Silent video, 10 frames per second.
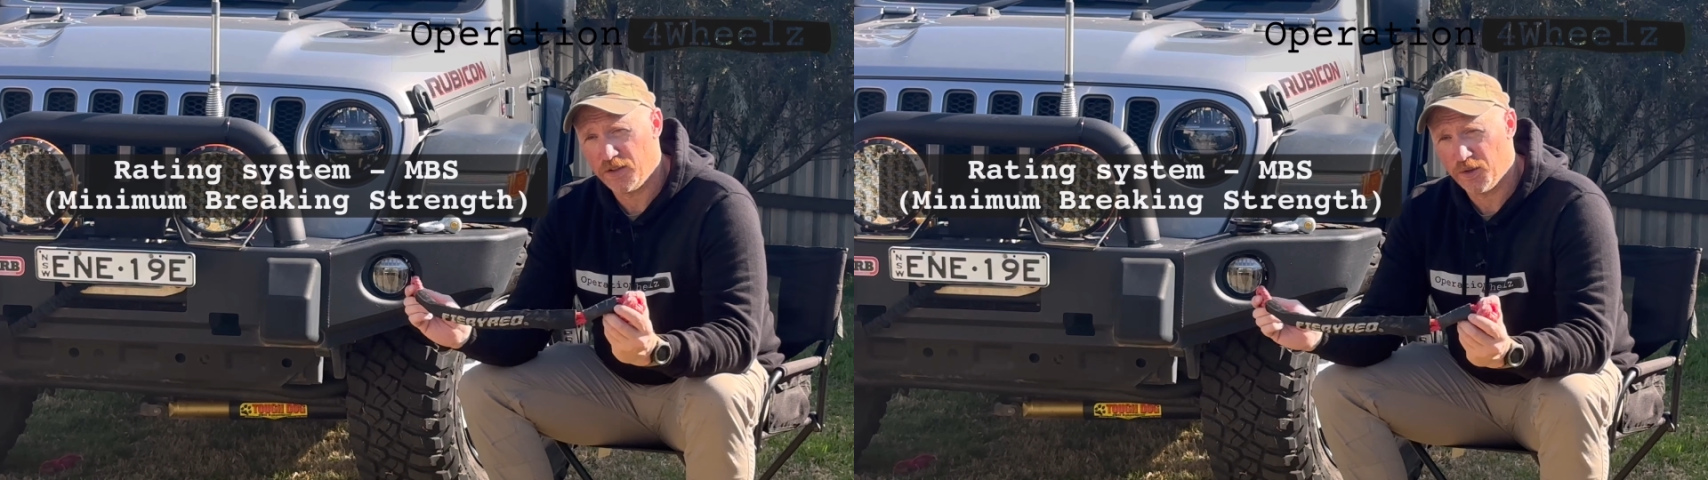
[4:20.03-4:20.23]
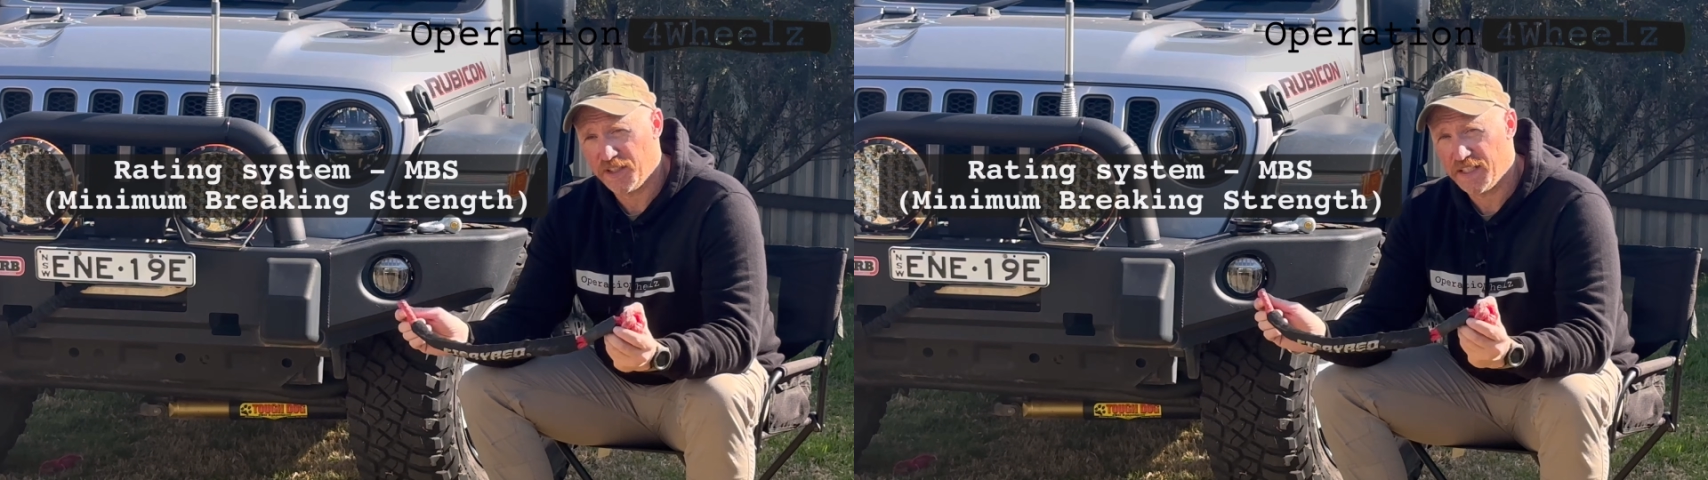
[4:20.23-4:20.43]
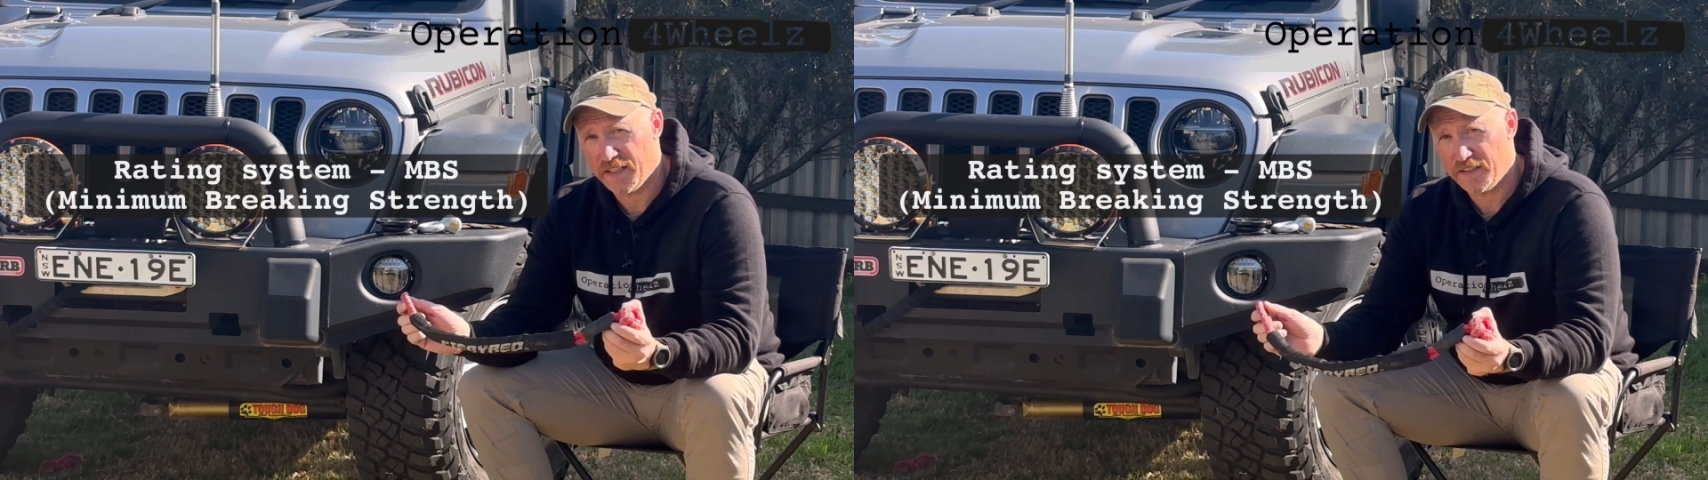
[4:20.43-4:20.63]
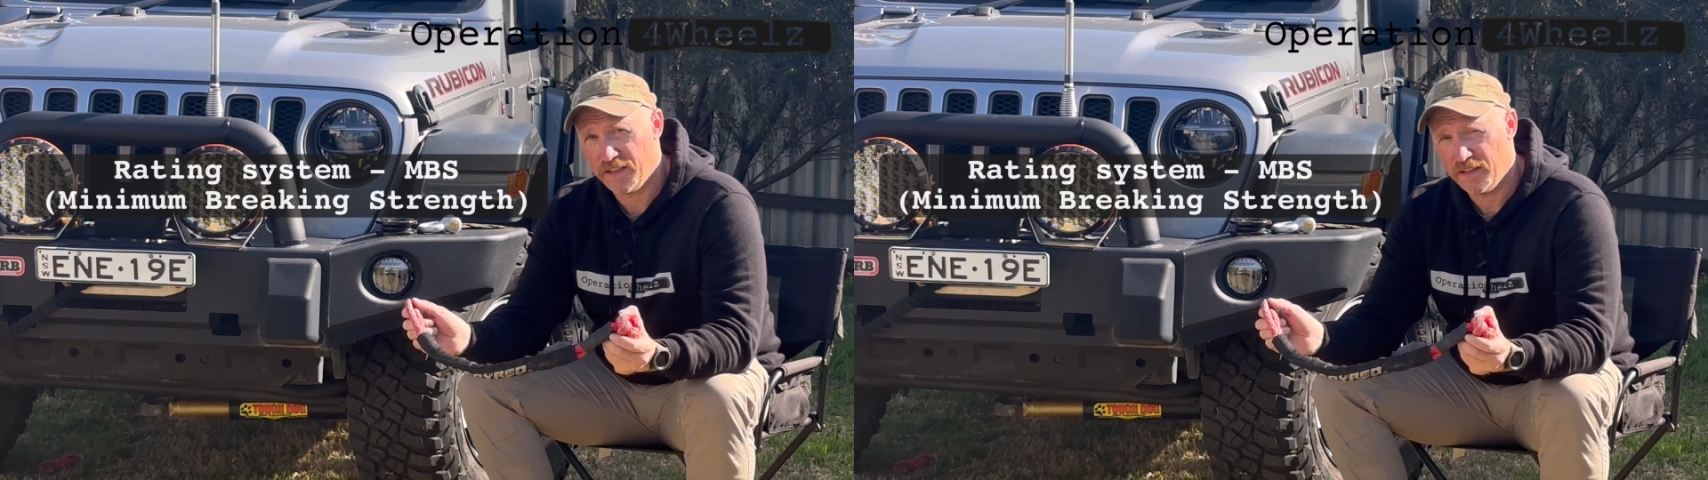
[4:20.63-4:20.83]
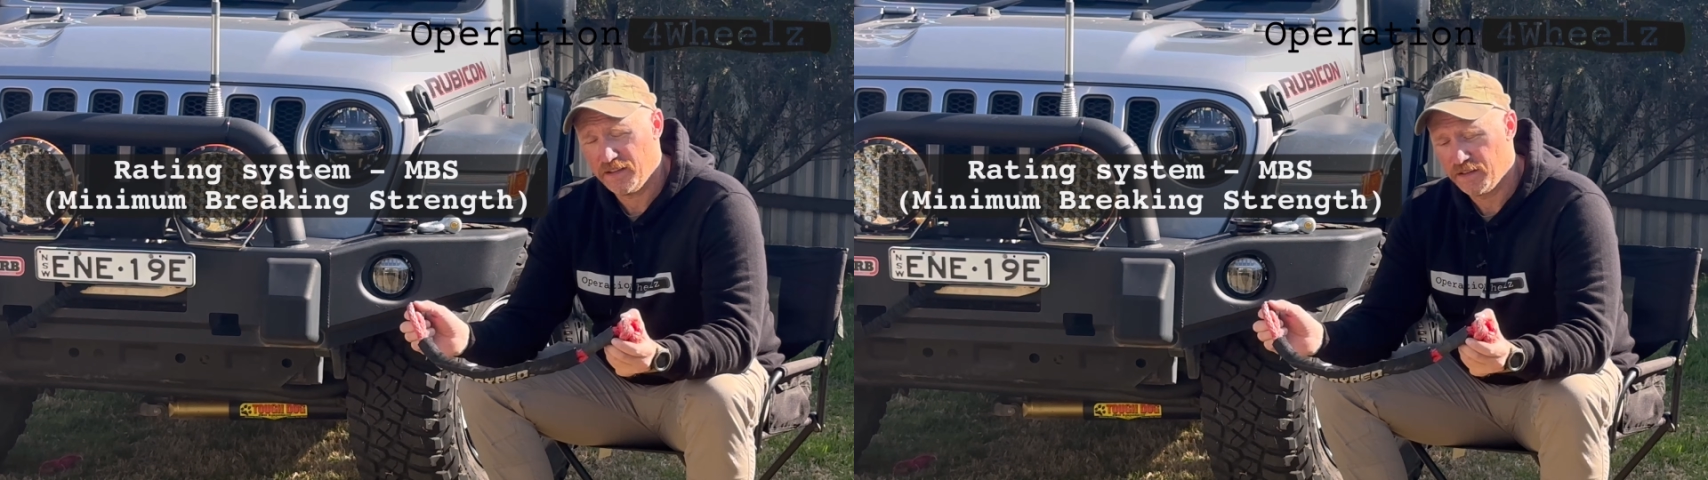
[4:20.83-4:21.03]
during
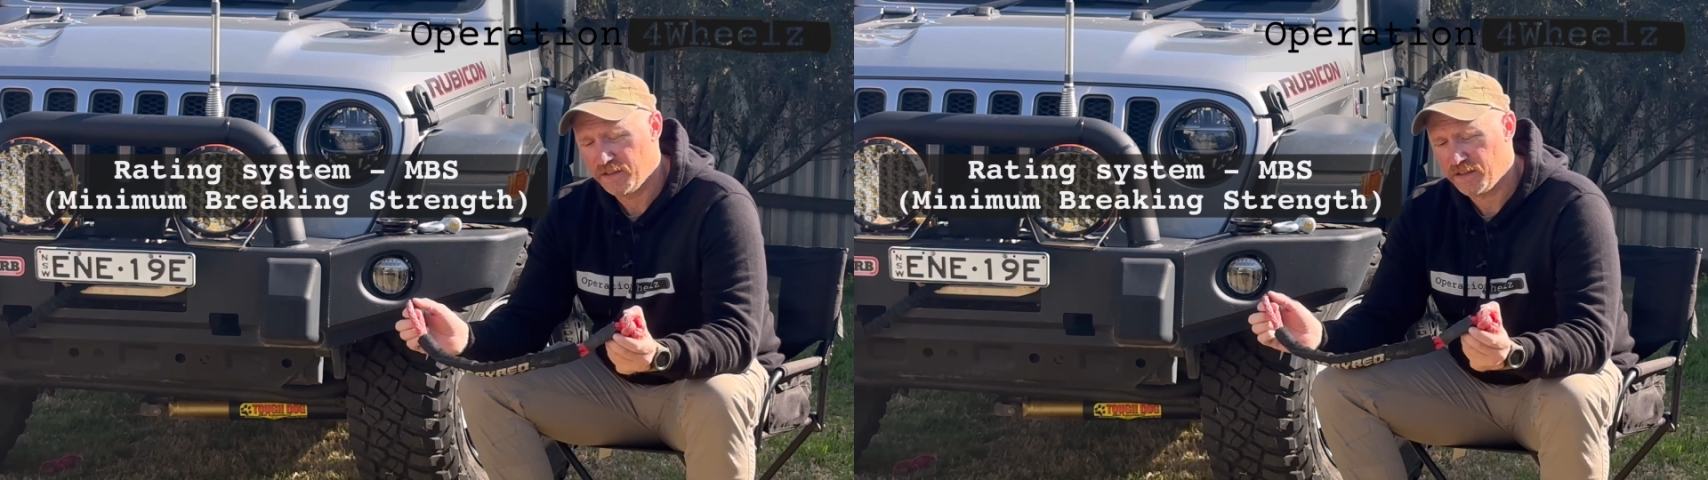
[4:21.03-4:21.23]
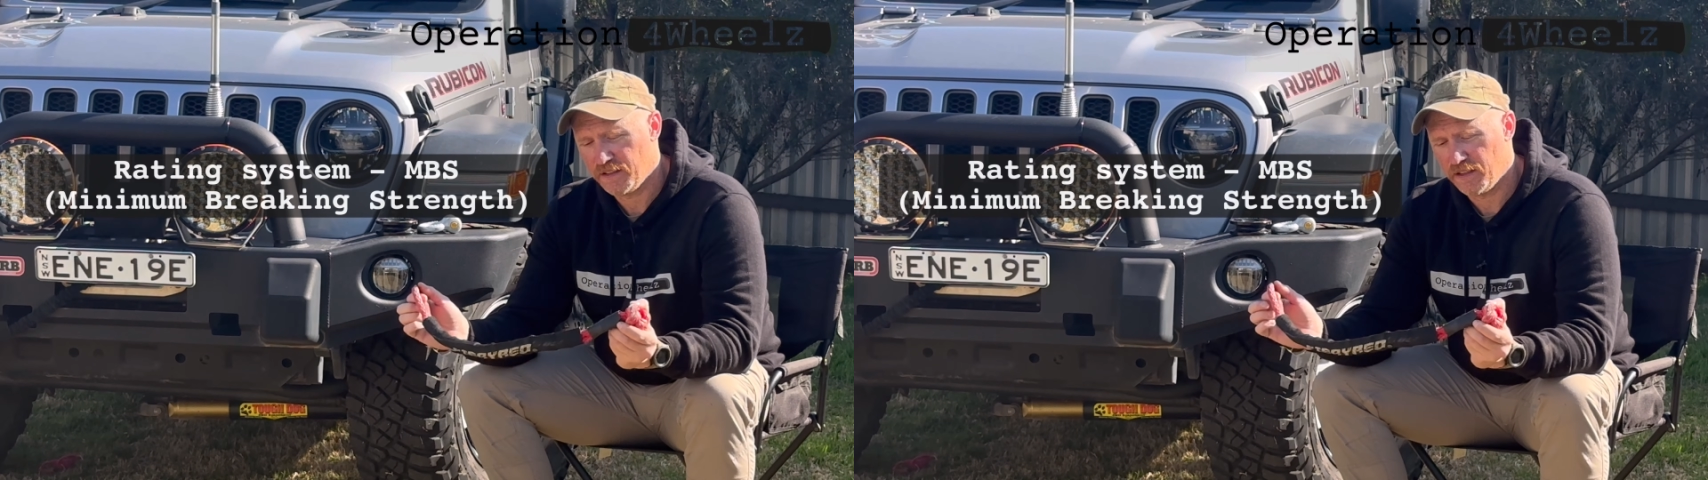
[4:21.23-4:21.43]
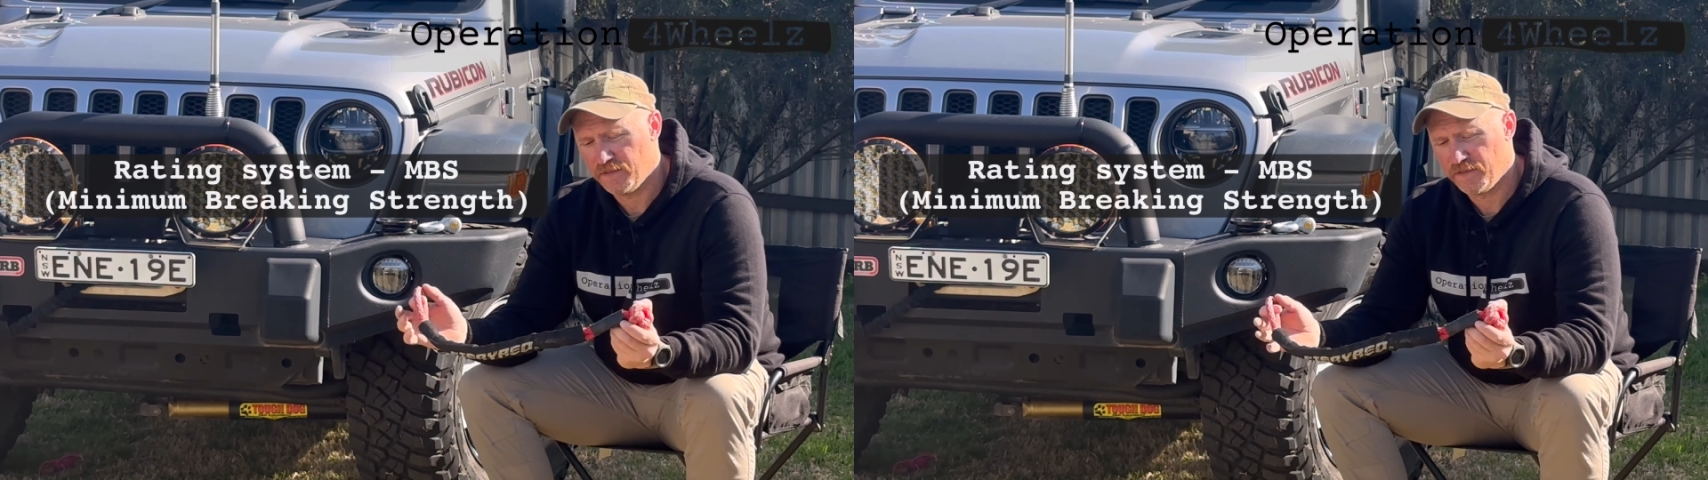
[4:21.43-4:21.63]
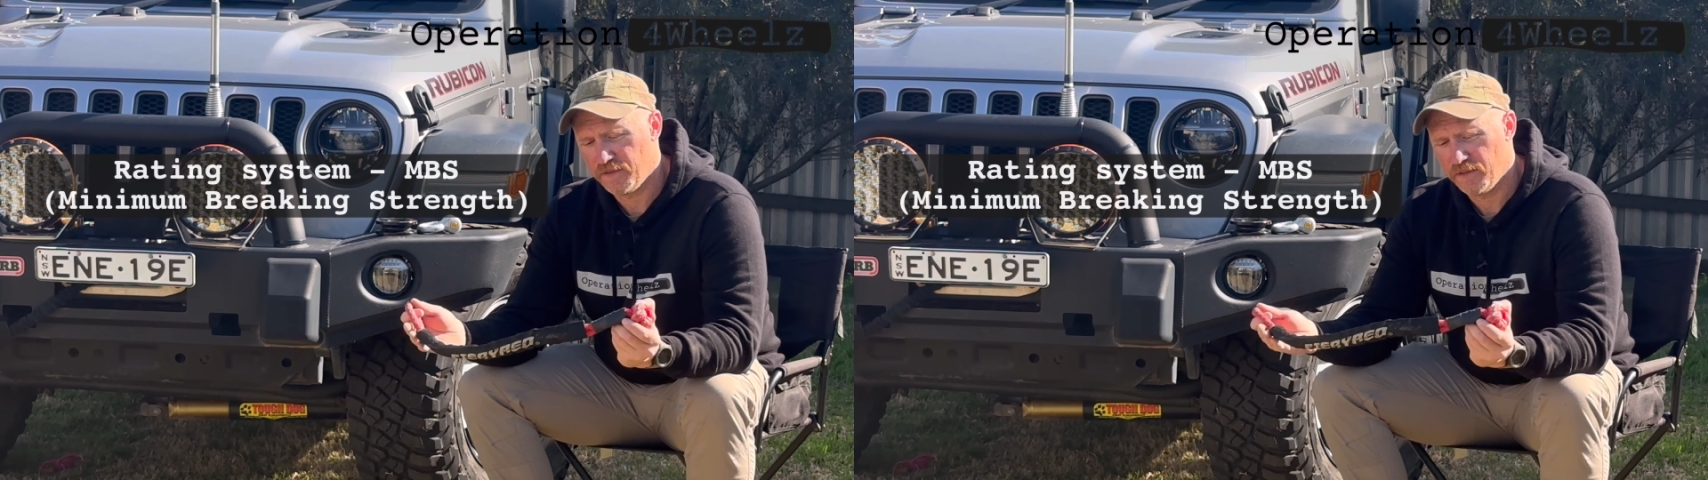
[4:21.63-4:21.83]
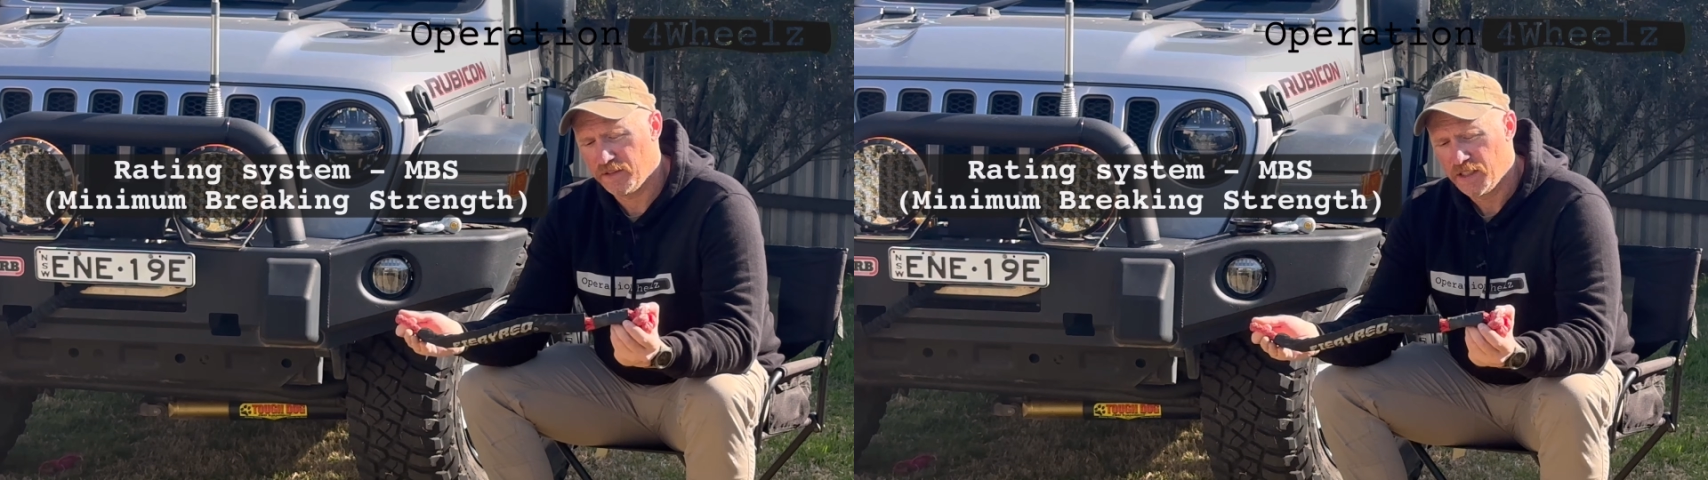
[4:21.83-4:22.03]
testing that they've